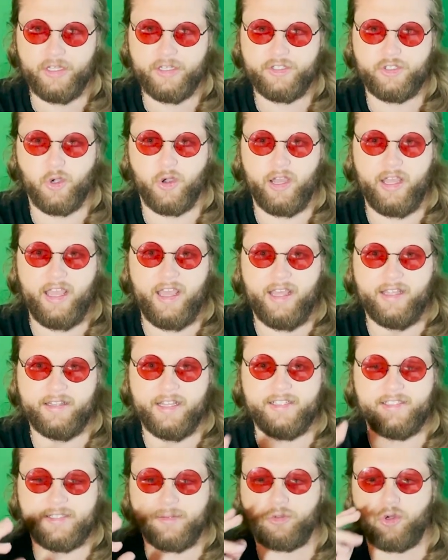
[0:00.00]
So it
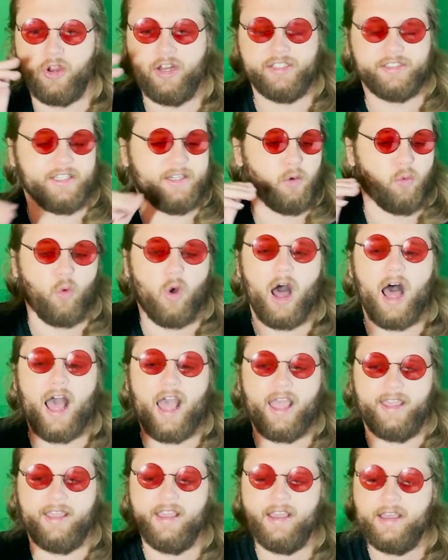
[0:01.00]
lends some credence into
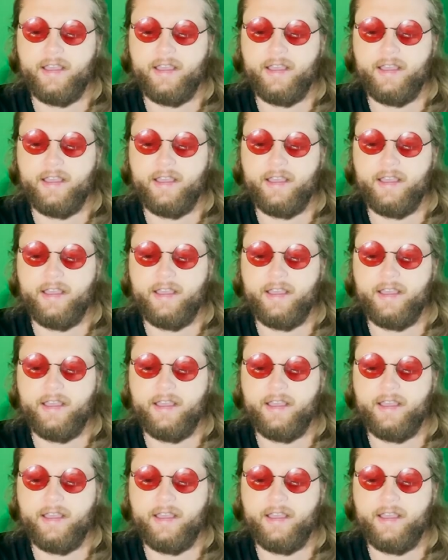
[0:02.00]
why